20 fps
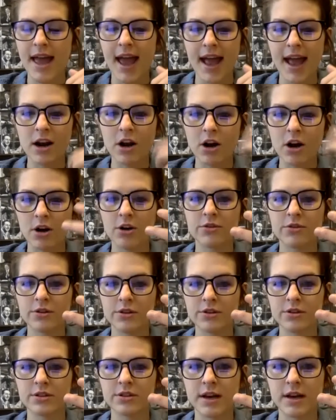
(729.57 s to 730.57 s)
And all three
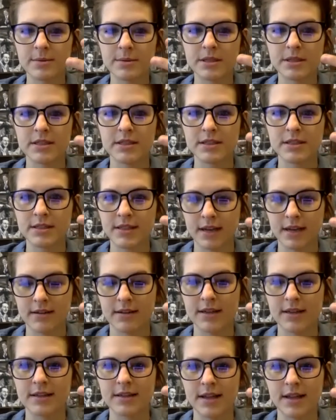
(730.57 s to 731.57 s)
of those options
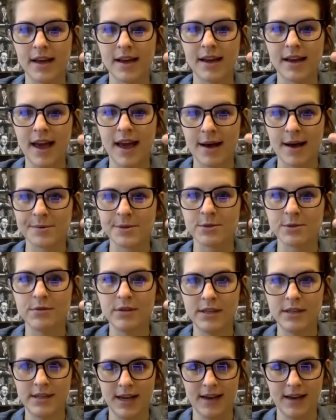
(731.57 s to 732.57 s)
sounded like absolute
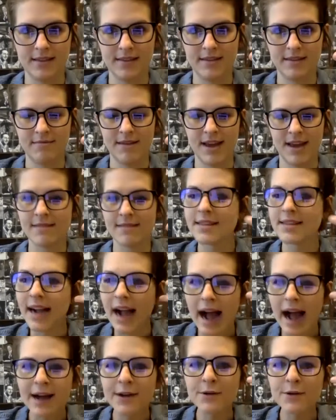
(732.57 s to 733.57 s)
death to me. I was like,
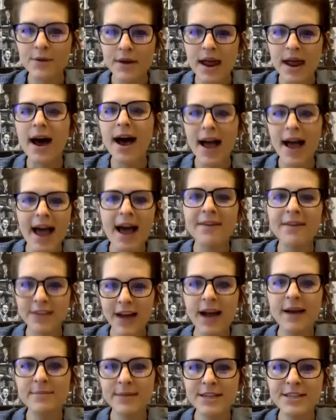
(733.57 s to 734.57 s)
I do not have
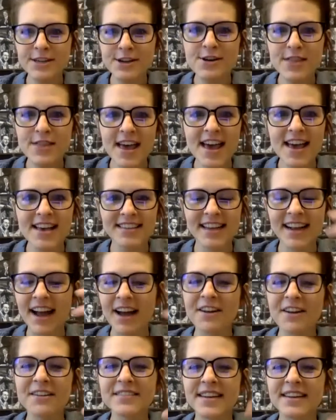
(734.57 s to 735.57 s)
time to do this. Like,
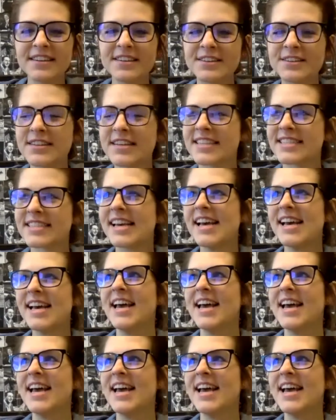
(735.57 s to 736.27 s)
I don't have time to do this.